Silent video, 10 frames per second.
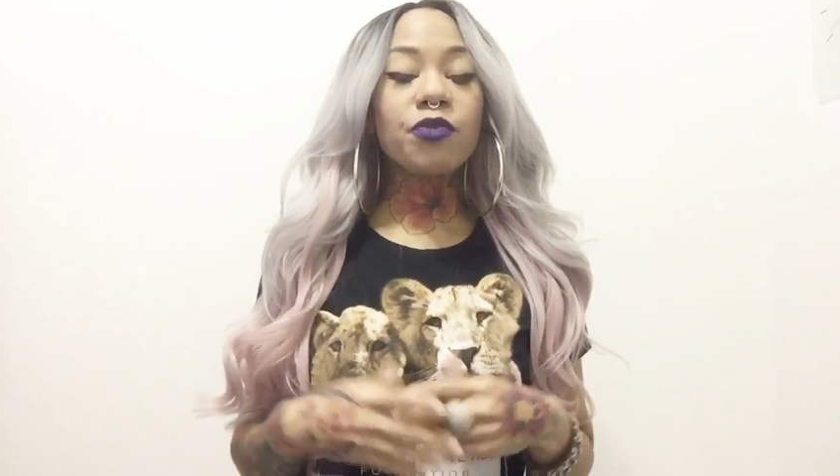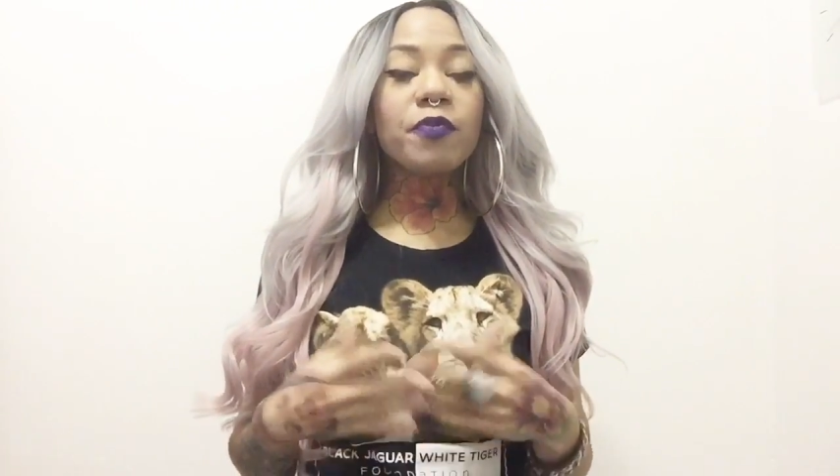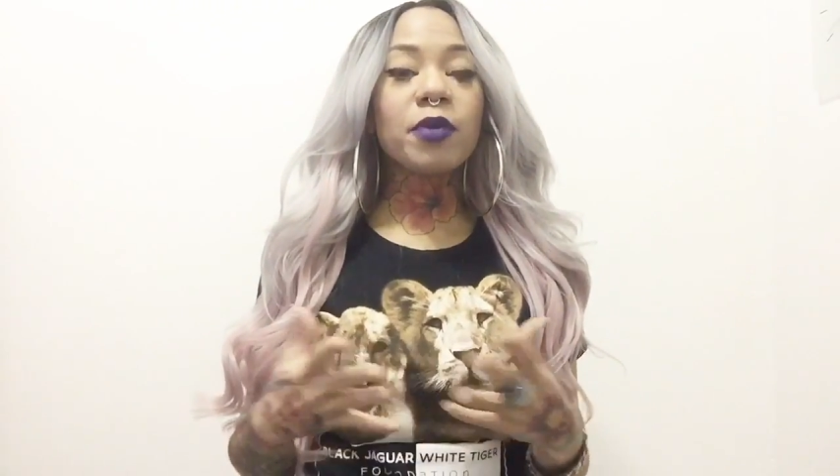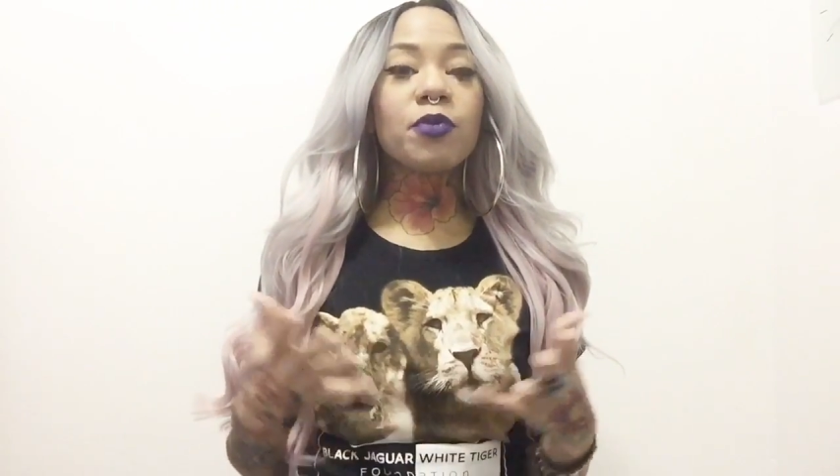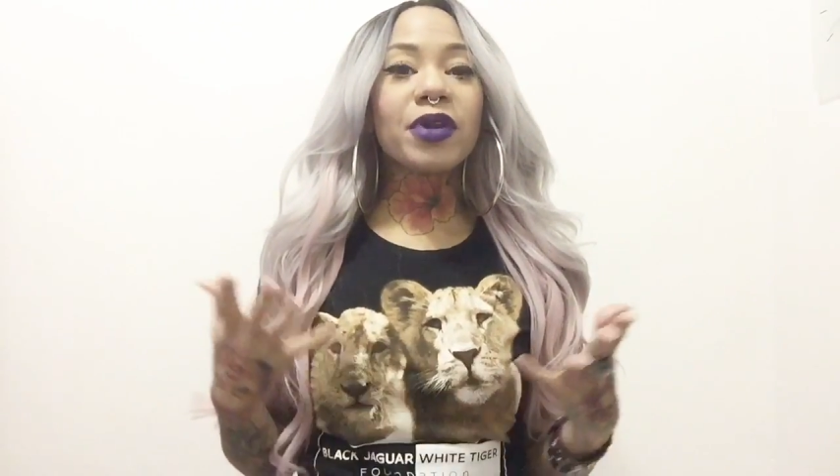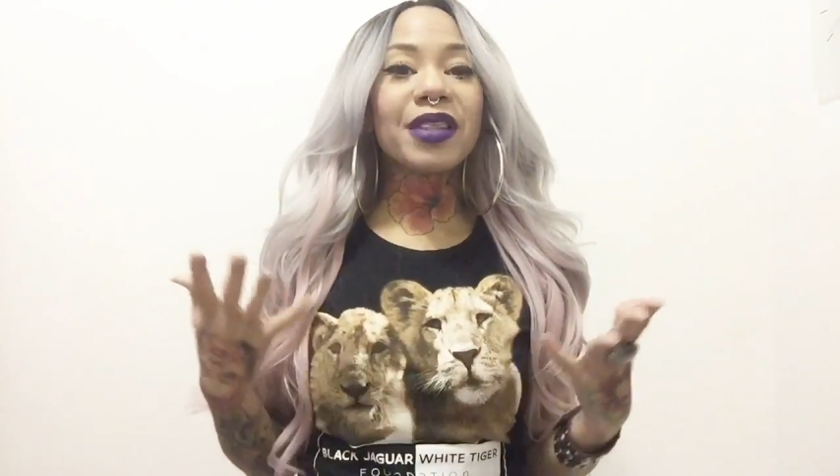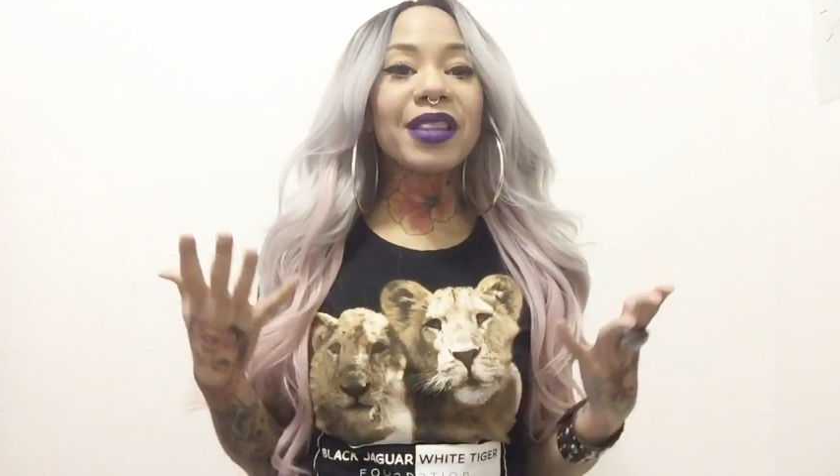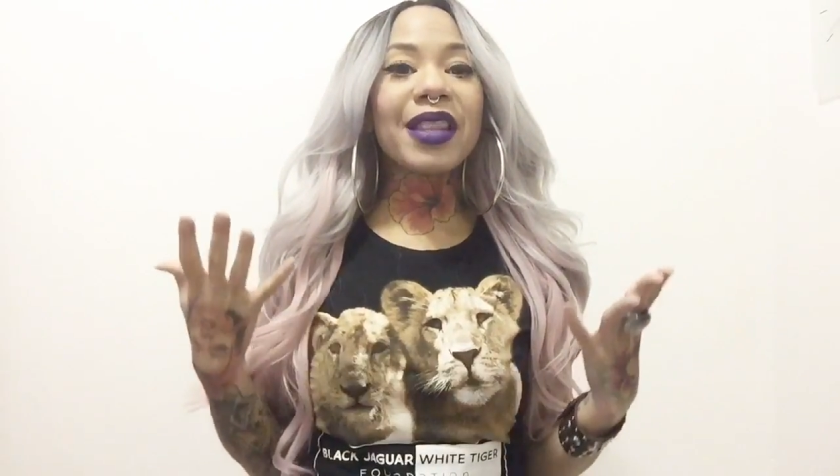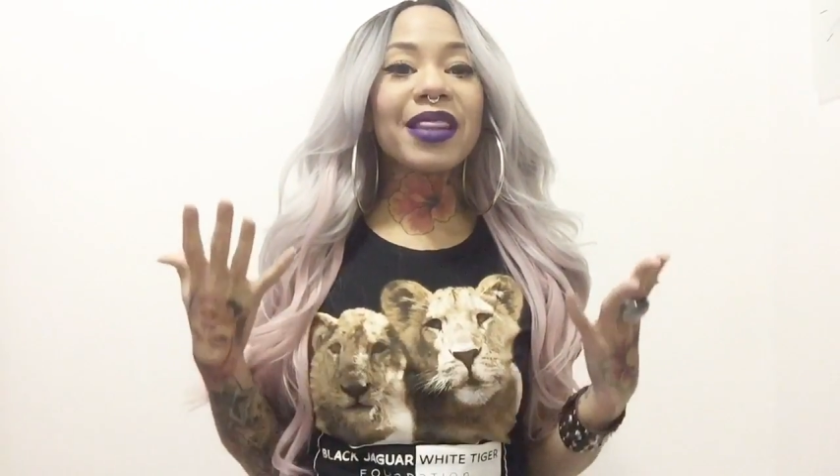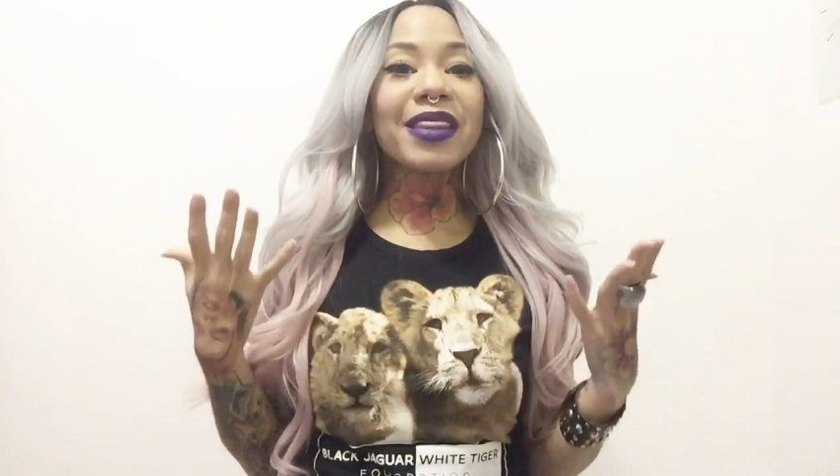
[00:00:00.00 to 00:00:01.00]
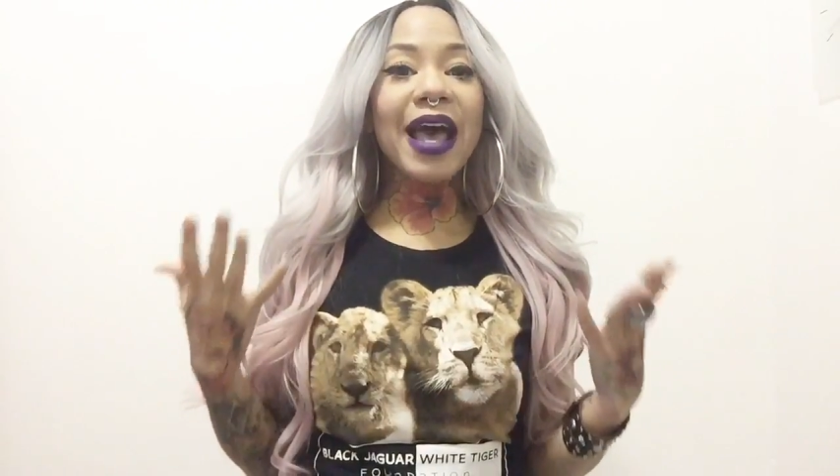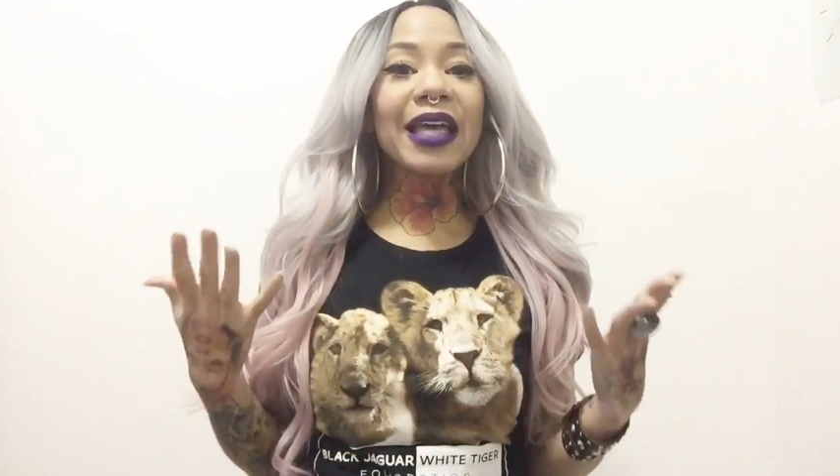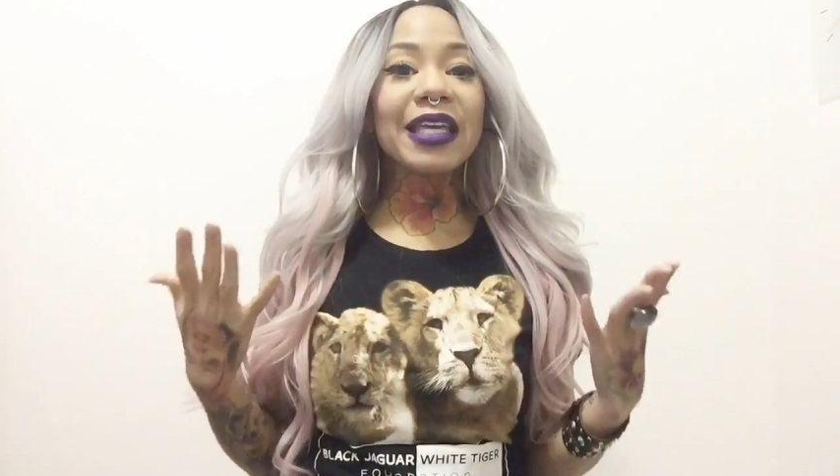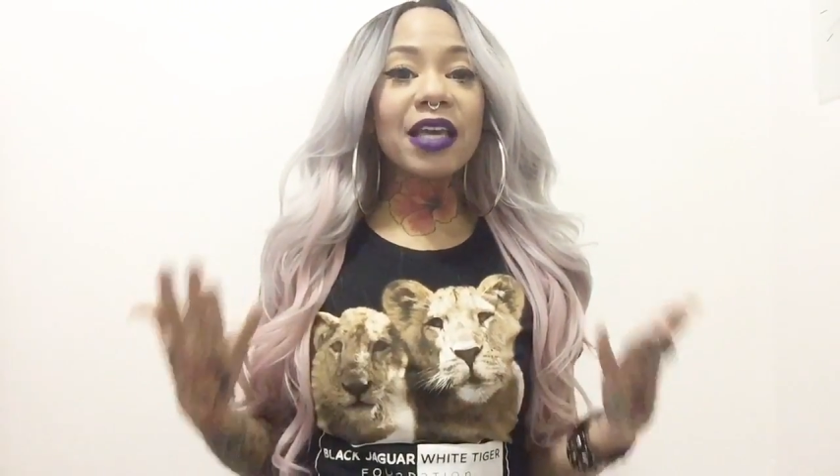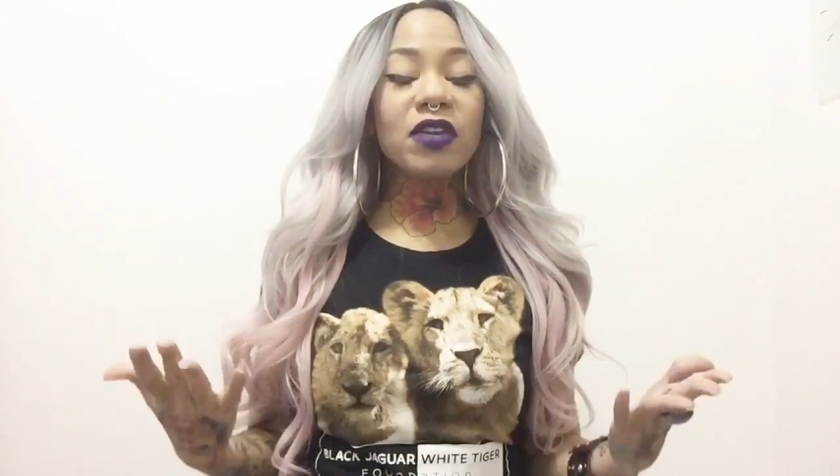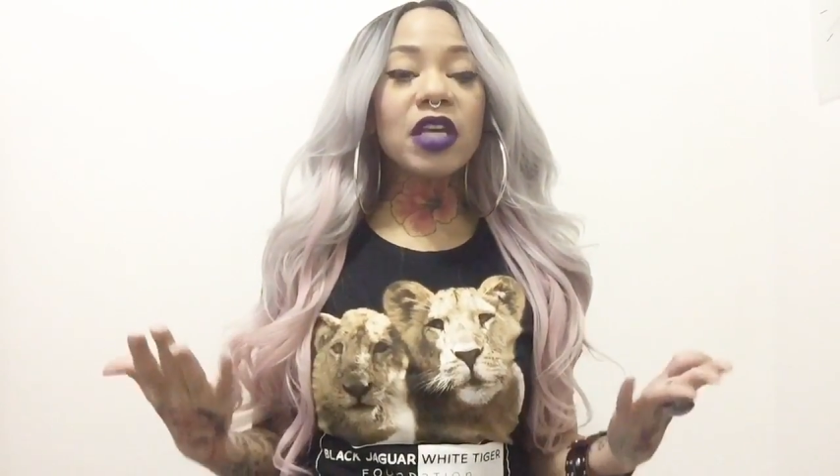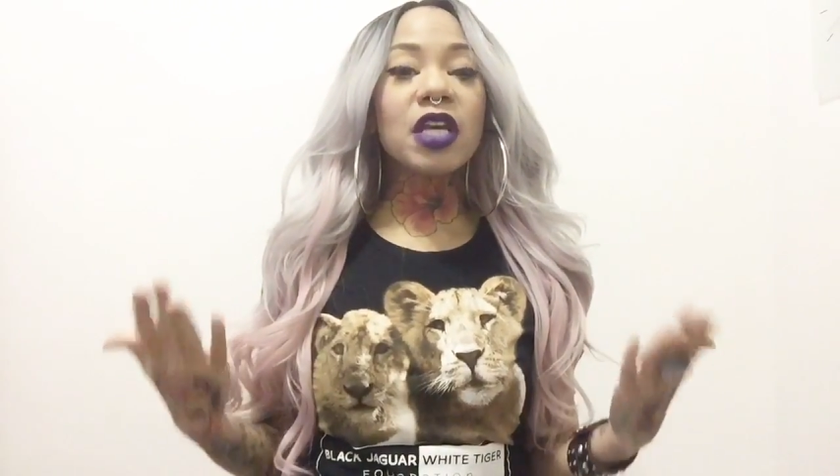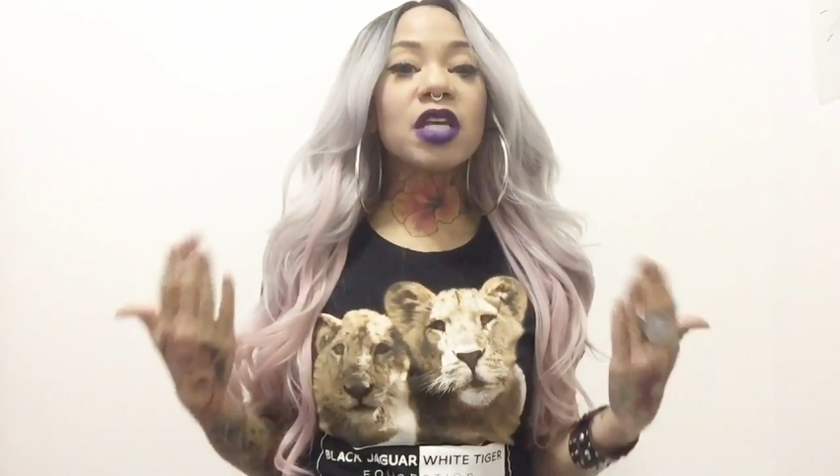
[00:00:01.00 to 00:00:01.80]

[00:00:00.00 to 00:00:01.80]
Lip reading: remembering that giving